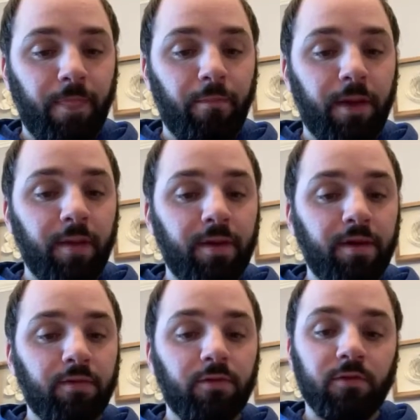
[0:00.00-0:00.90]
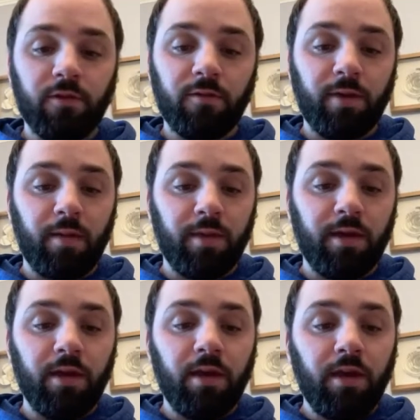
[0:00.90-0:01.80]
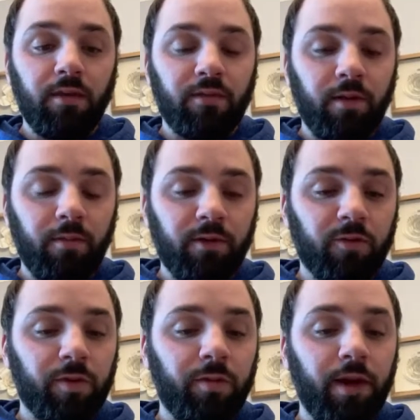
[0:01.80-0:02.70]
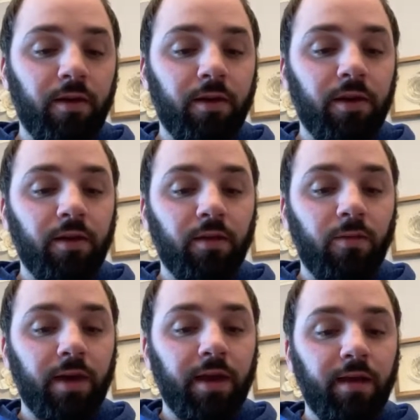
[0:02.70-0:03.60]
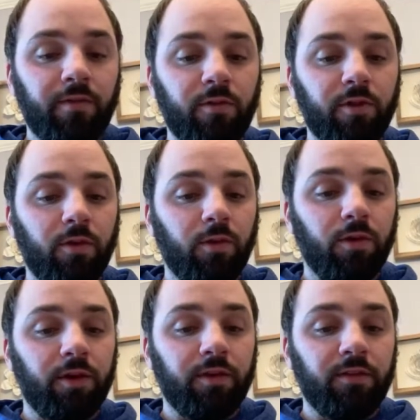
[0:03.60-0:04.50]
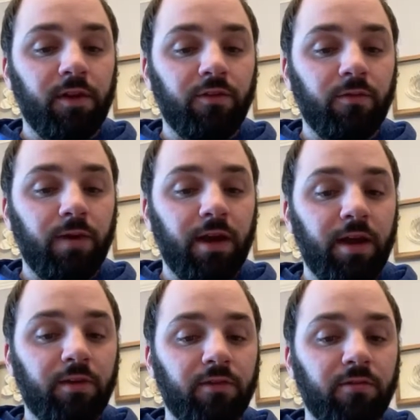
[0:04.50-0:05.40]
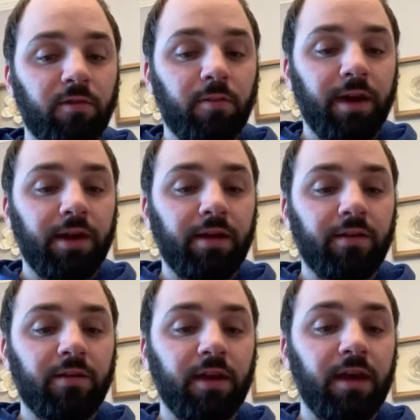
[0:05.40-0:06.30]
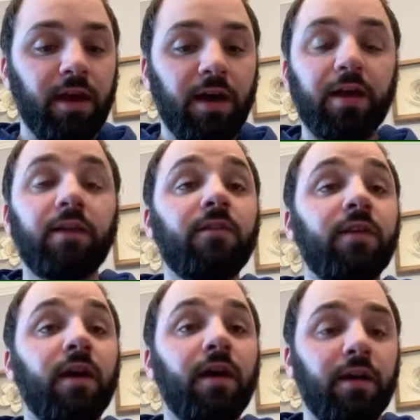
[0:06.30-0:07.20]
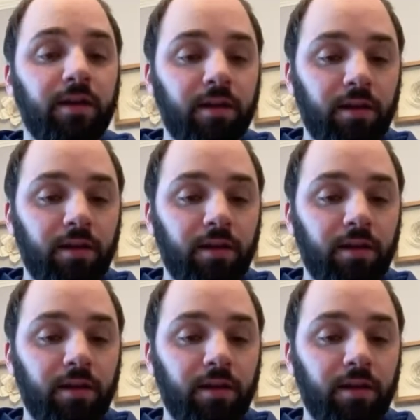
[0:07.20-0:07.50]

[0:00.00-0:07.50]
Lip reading: Maybe, just maybe, someone is preparing the way for the Lord in such a way as to remind us that God is God,